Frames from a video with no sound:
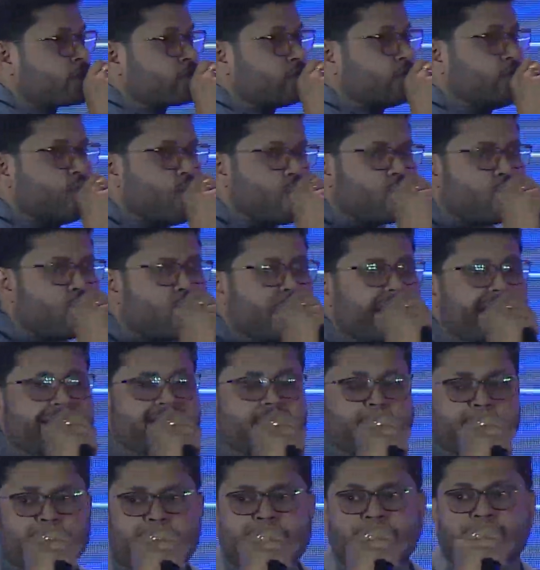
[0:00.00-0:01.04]
so low-code is a
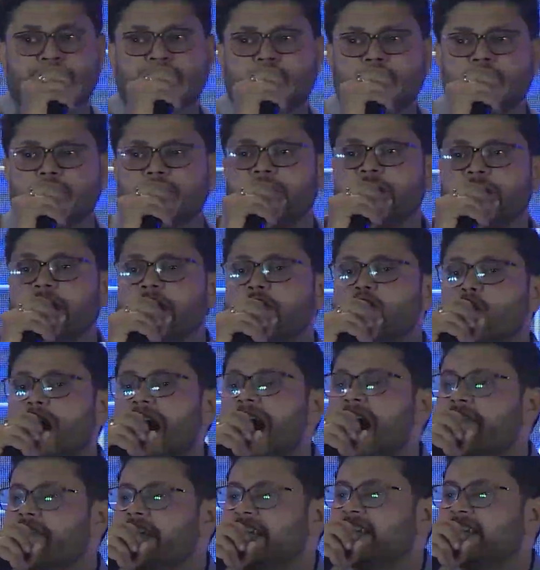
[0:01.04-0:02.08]
platform where you have a